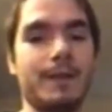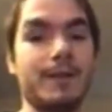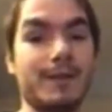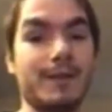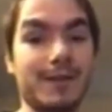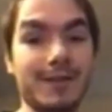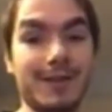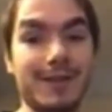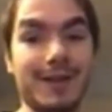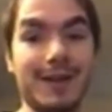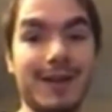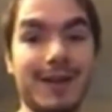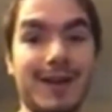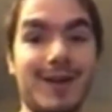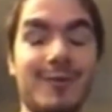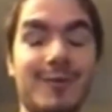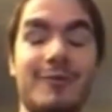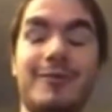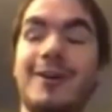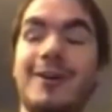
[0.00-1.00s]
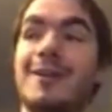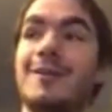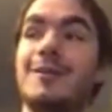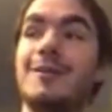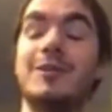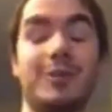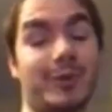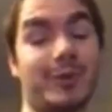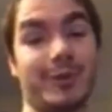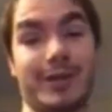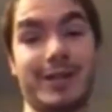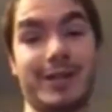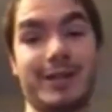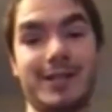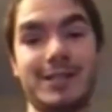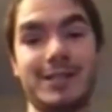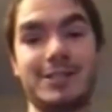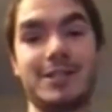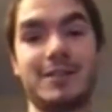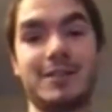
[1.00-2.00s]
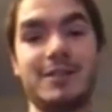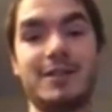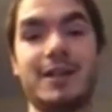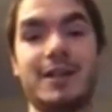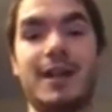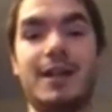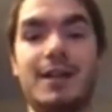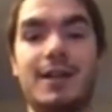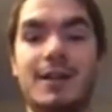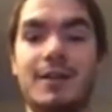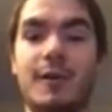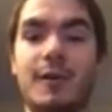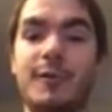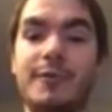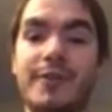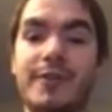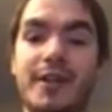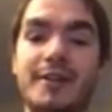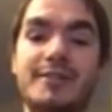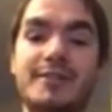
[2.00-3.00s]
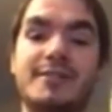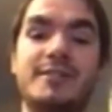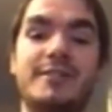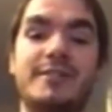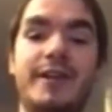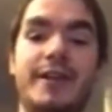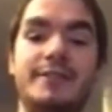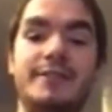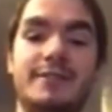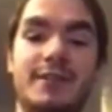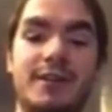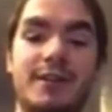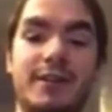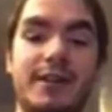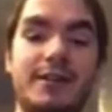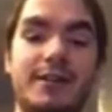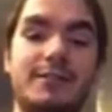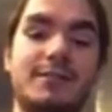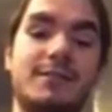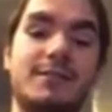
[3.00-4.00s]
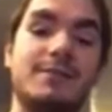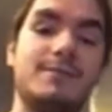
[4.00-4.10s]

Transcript: Good luck. Have fun. Don't kill each other. And hopefully I'll see you guys in August.